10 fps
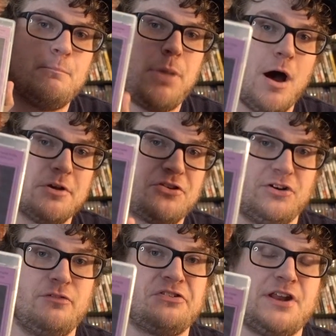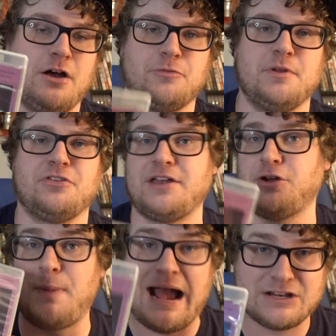public service announcements, like
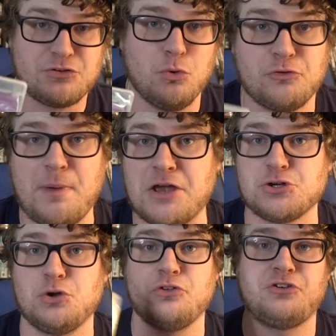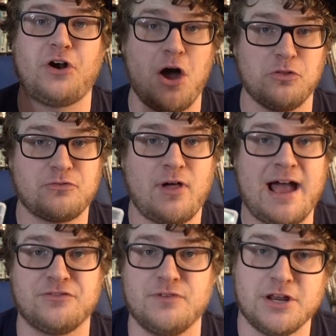your back to school specials, your health
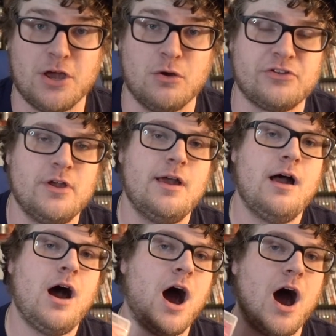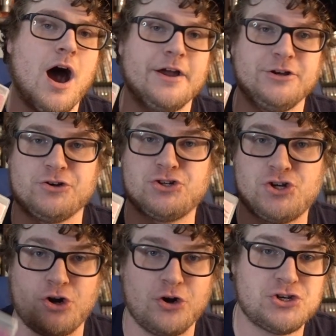class videos, your
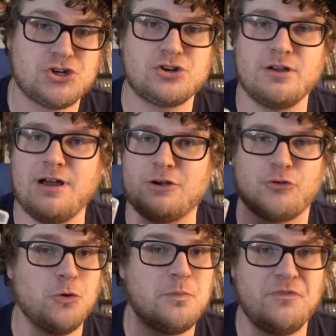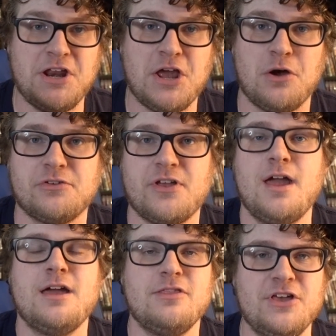church group videos.
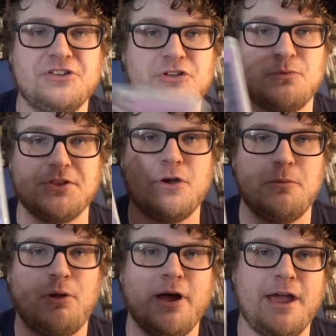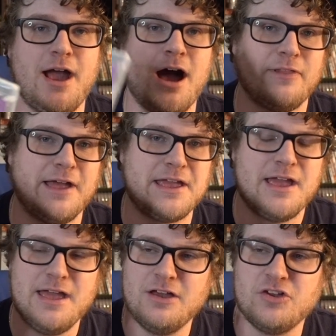This is what they would play on like
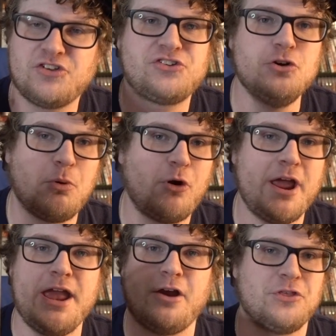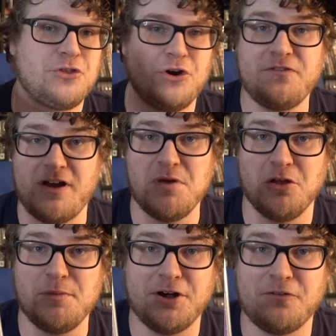Super 8 or
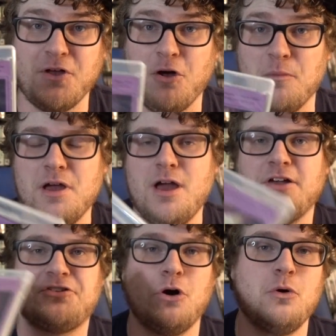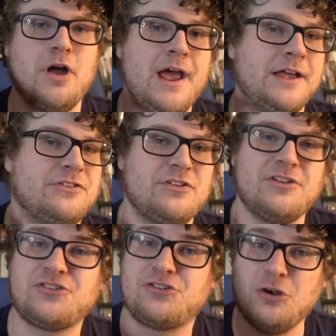35mm film. So it's
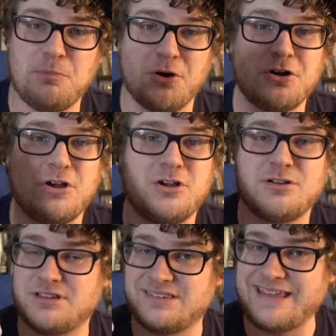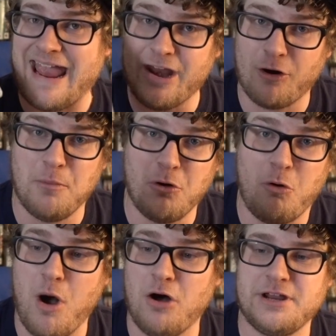super terrible
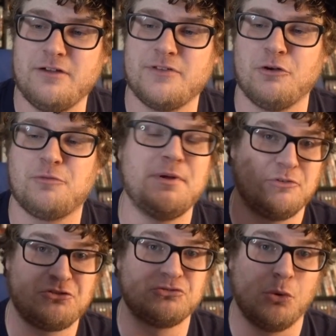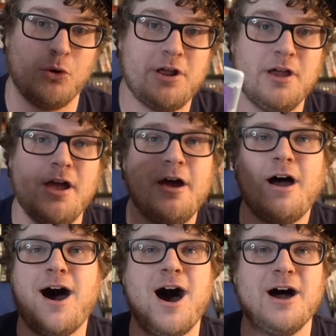quality, even though it's been restored.
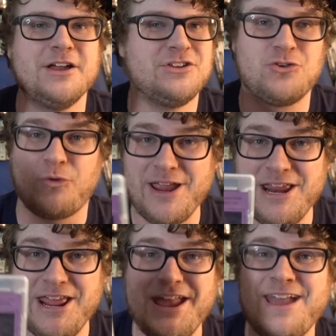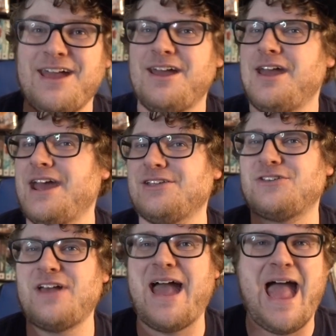It's grainy,
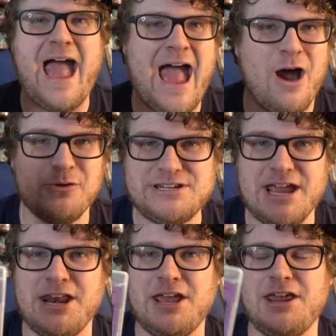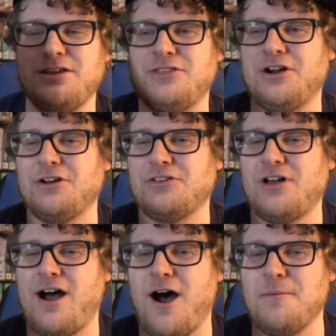it's outdated. There's
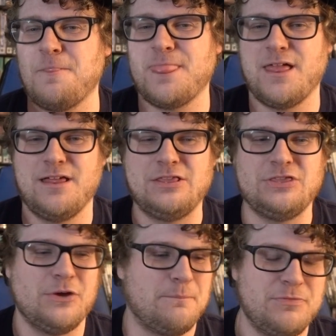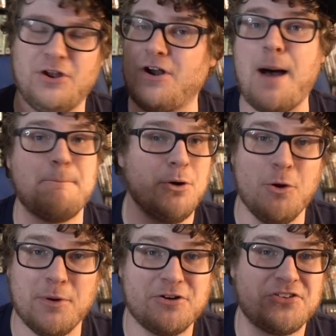they're not
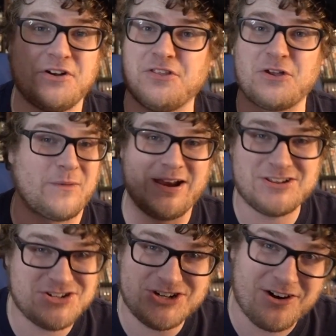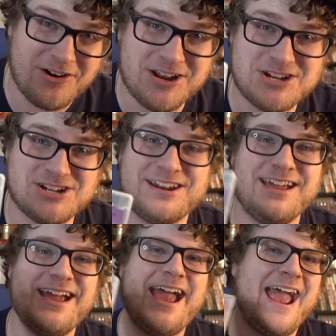boomers, they're the greatest generation,
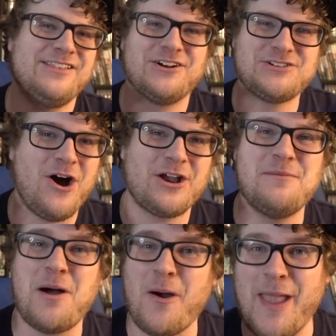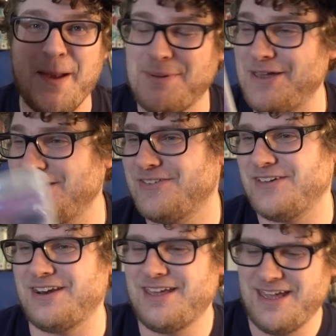and they're talking about hippies
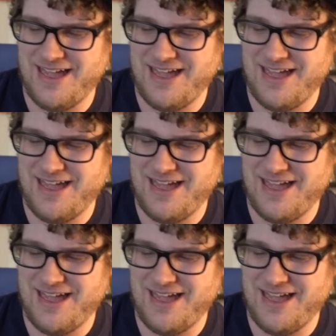and